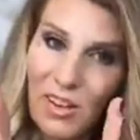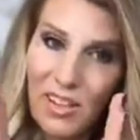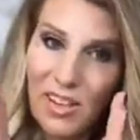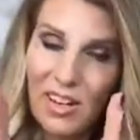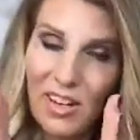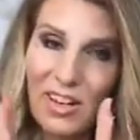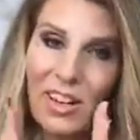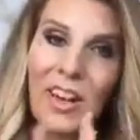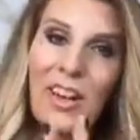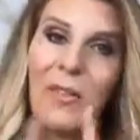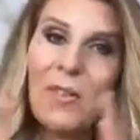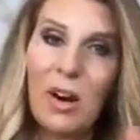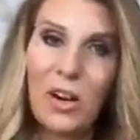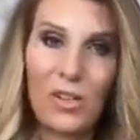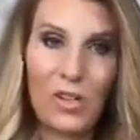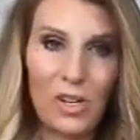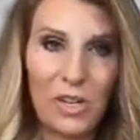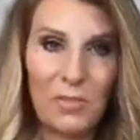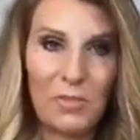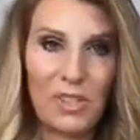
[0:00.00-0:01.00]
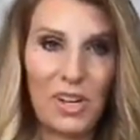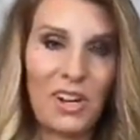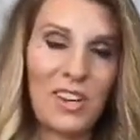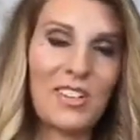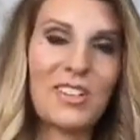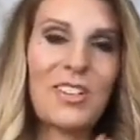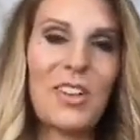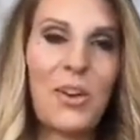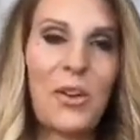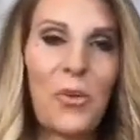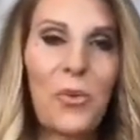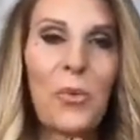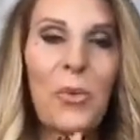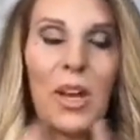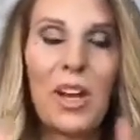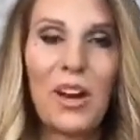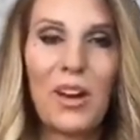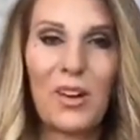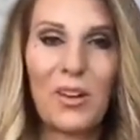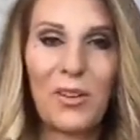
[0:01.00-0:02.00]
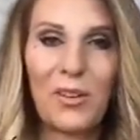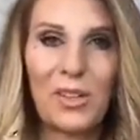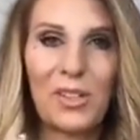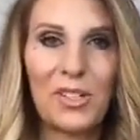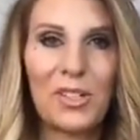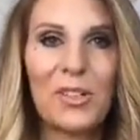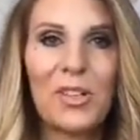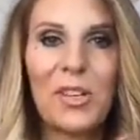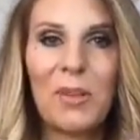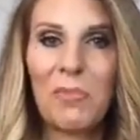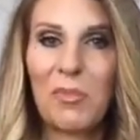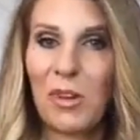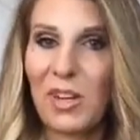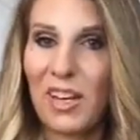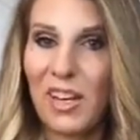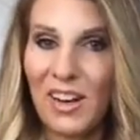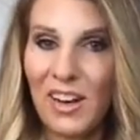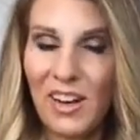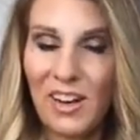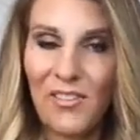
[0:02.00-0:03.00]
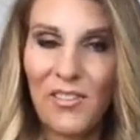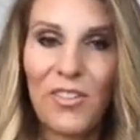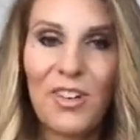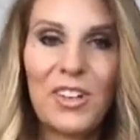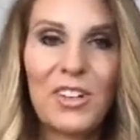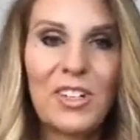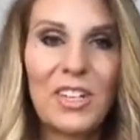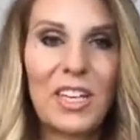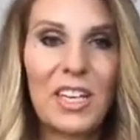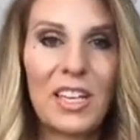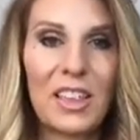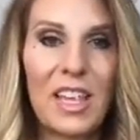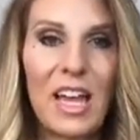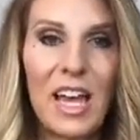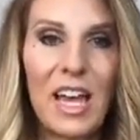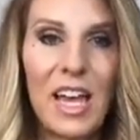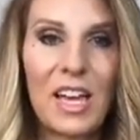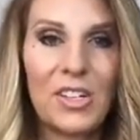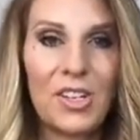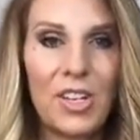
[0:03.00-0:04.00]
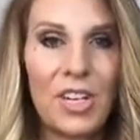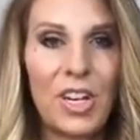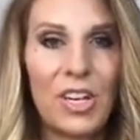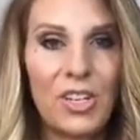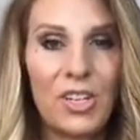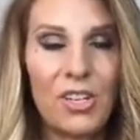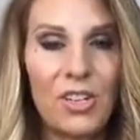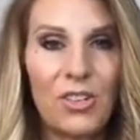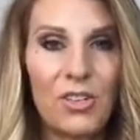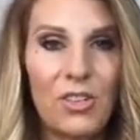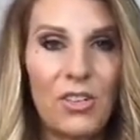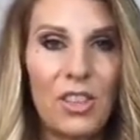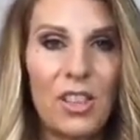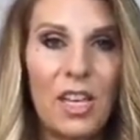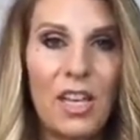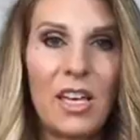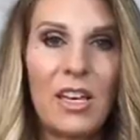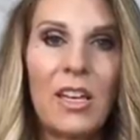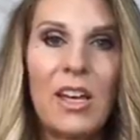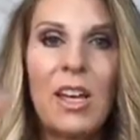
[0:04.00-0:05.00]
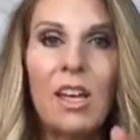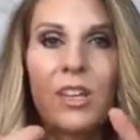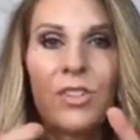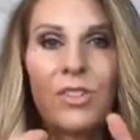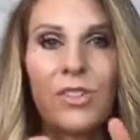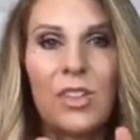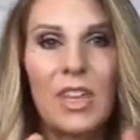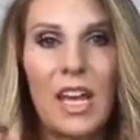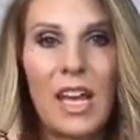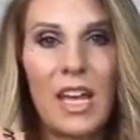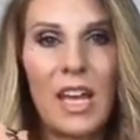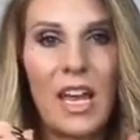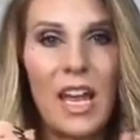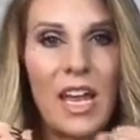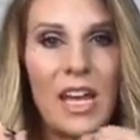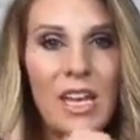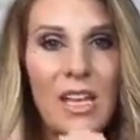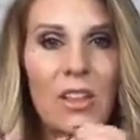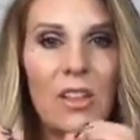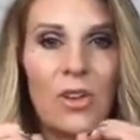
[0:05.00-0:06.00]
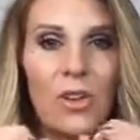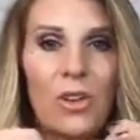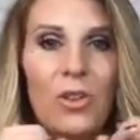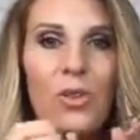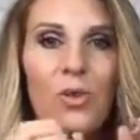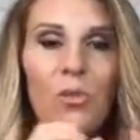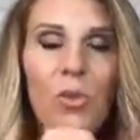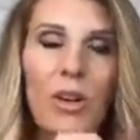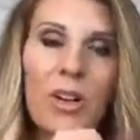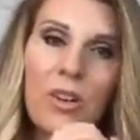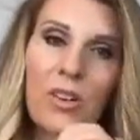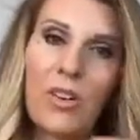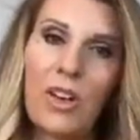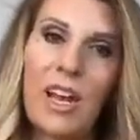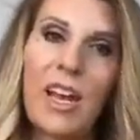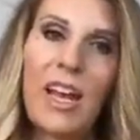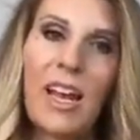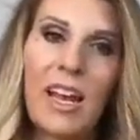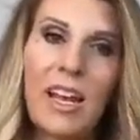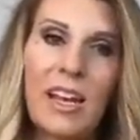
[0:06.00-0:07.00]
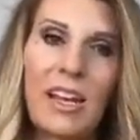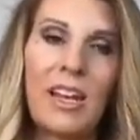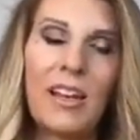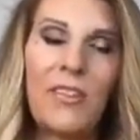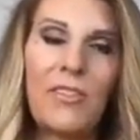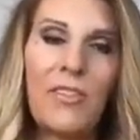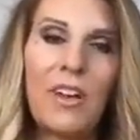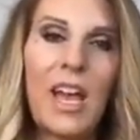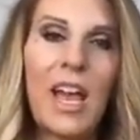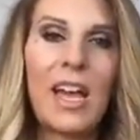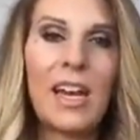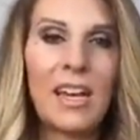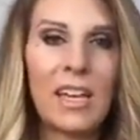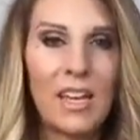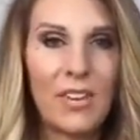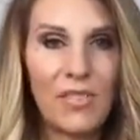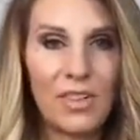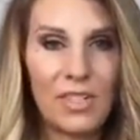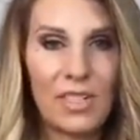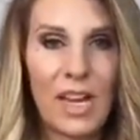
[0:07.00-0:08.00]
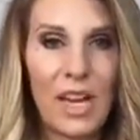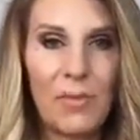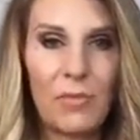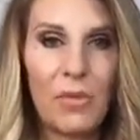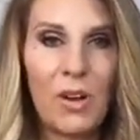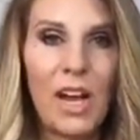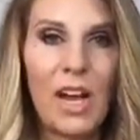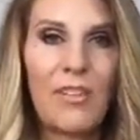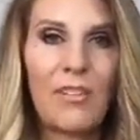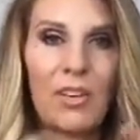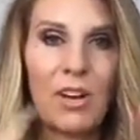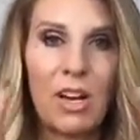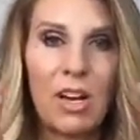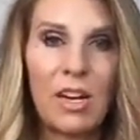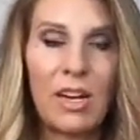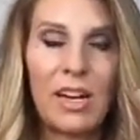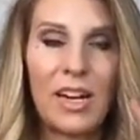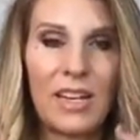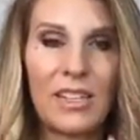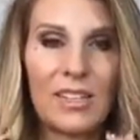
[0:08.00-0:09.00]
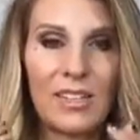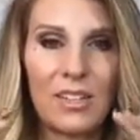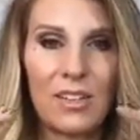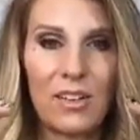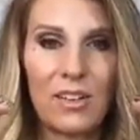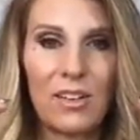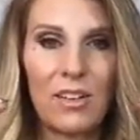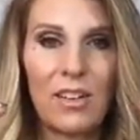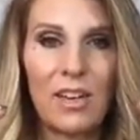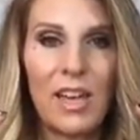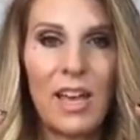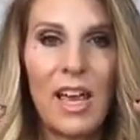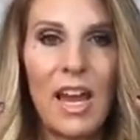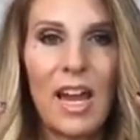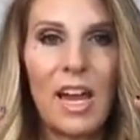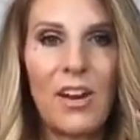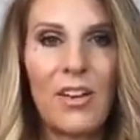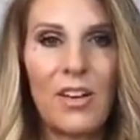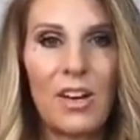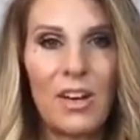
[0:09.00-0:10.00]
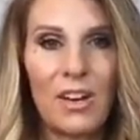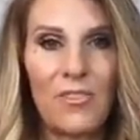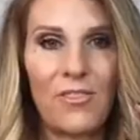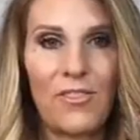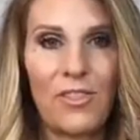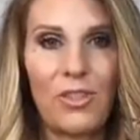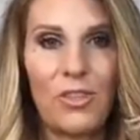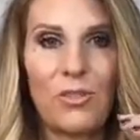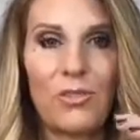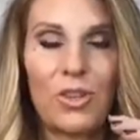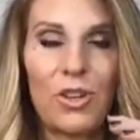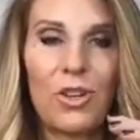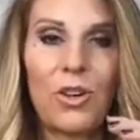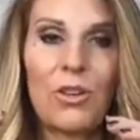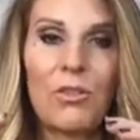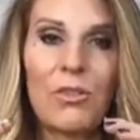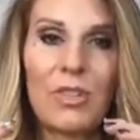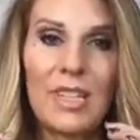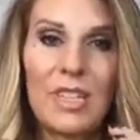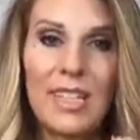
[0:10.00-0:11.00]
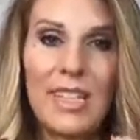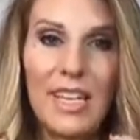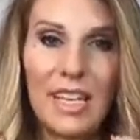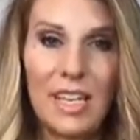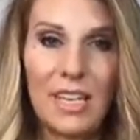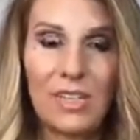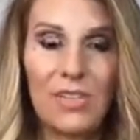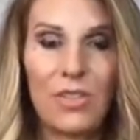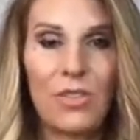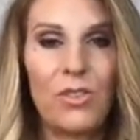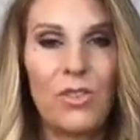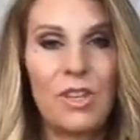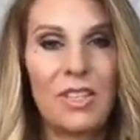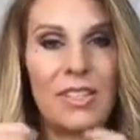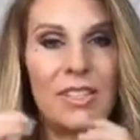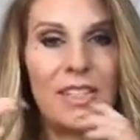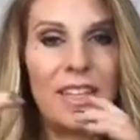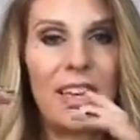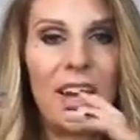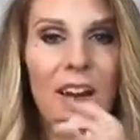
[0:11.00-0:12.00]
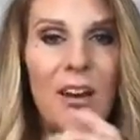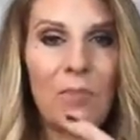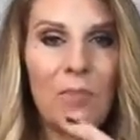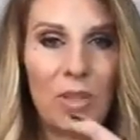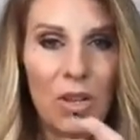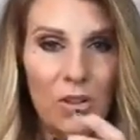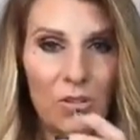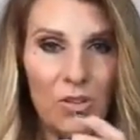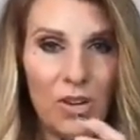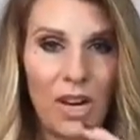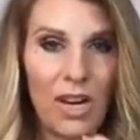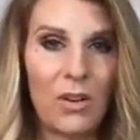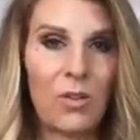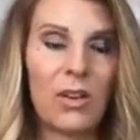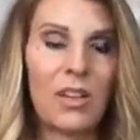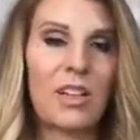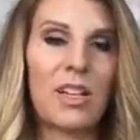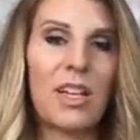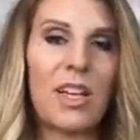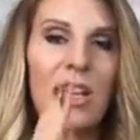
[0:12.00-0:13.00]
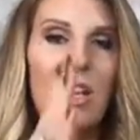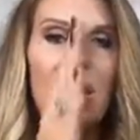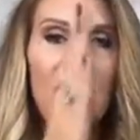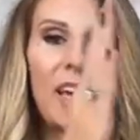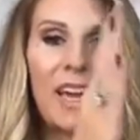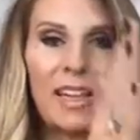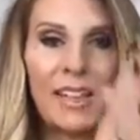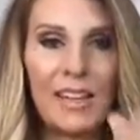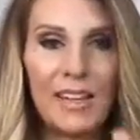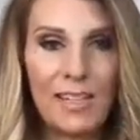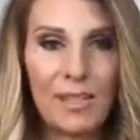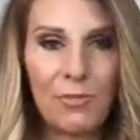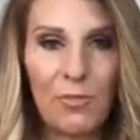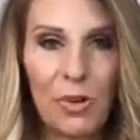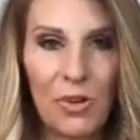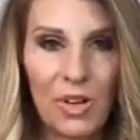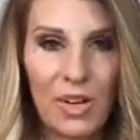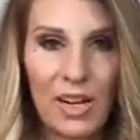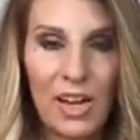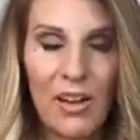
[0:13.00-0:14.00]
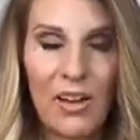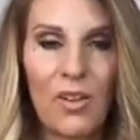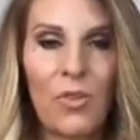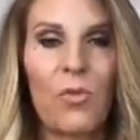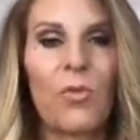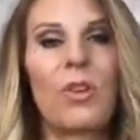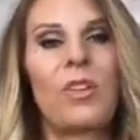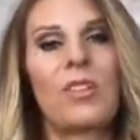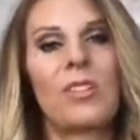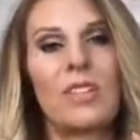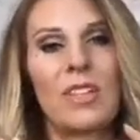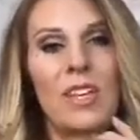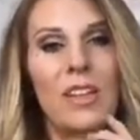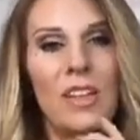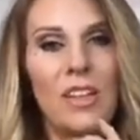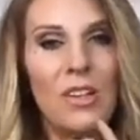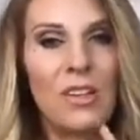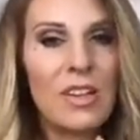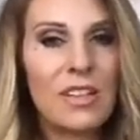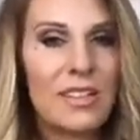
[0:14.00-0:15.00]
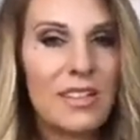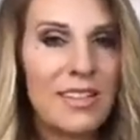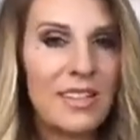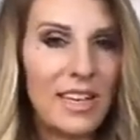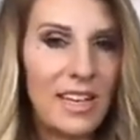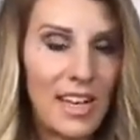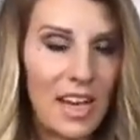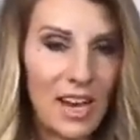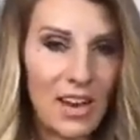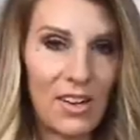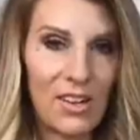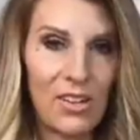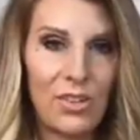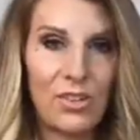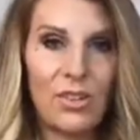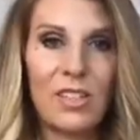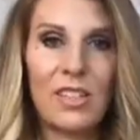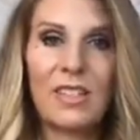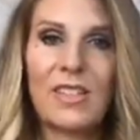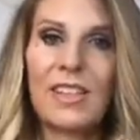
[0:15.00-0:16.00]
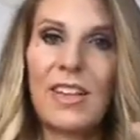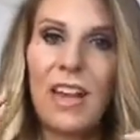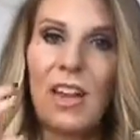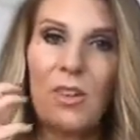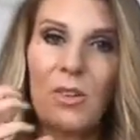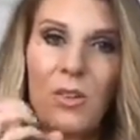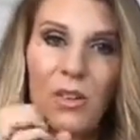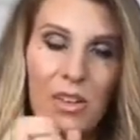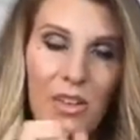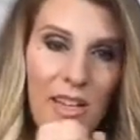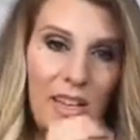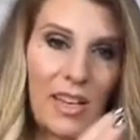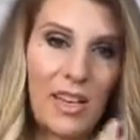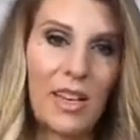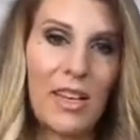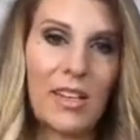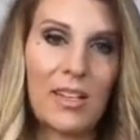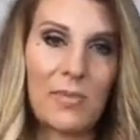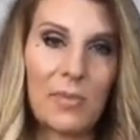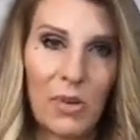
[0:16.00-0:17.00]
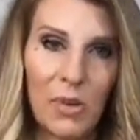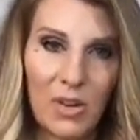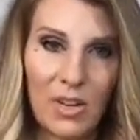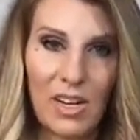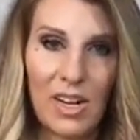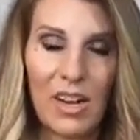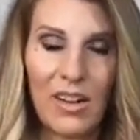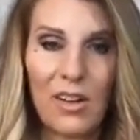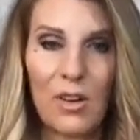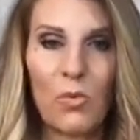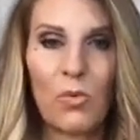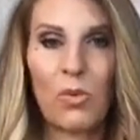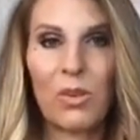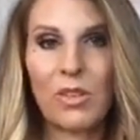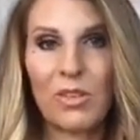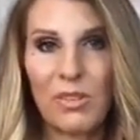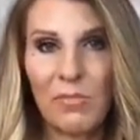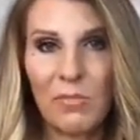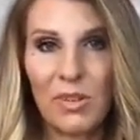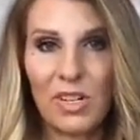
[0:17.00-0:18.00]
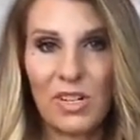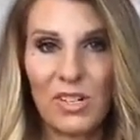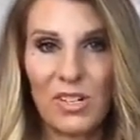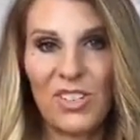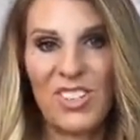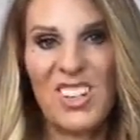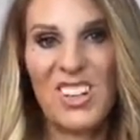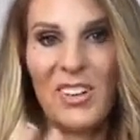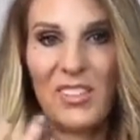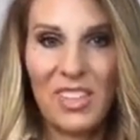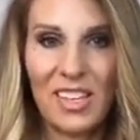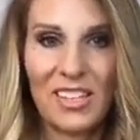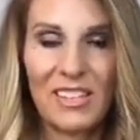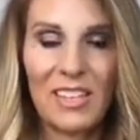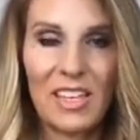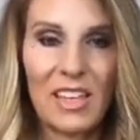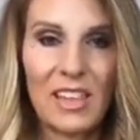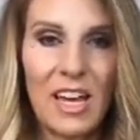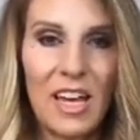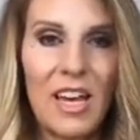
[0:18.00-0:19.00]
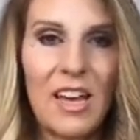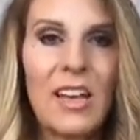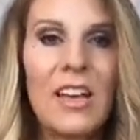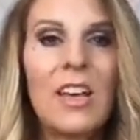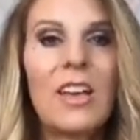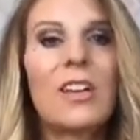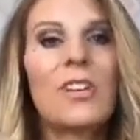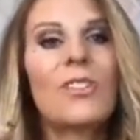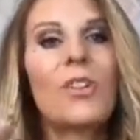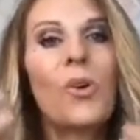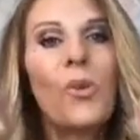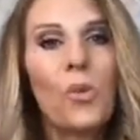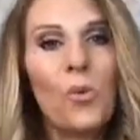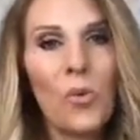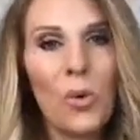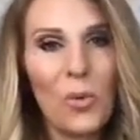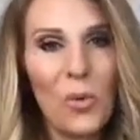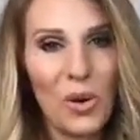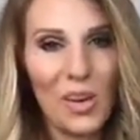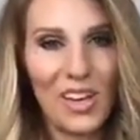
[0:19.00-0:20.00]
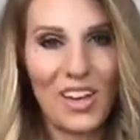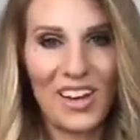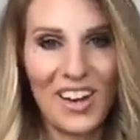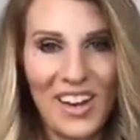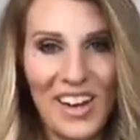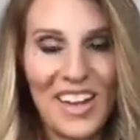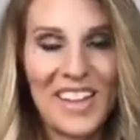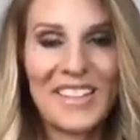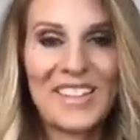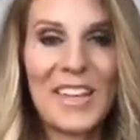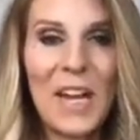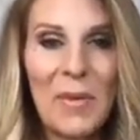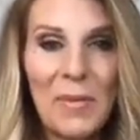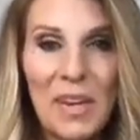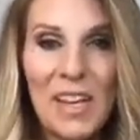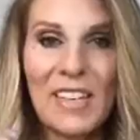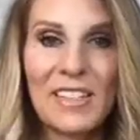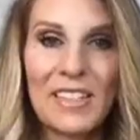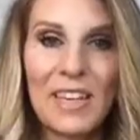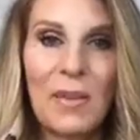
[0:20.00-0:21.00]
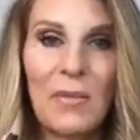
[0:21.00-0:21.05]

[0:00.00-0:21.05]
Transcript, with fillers: than our dreams are, so we are going to keep working on it for you to get that educational thing, so that any look you want to create at any given time will have a nice little area for you to go see it, so you can see how to blow dry quickly, and then it's broken down in words, and then you can see how to do this style quickly, and it's broken down in words and pictures, you know, things like that. So we're working on it. It's coming.